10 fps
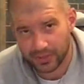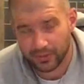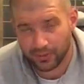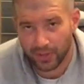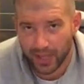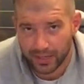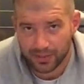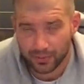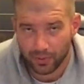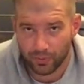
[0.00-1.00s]
and relaxed.
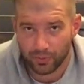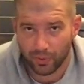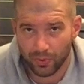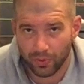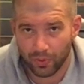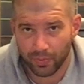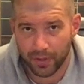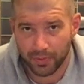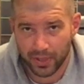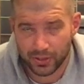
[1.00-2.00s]
I'm going to roll my
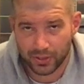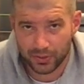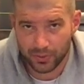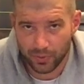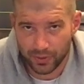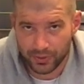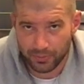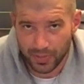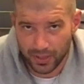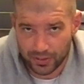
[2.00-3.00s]
patient towards
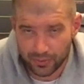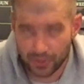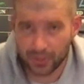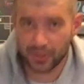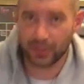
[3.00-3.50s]
me so that she's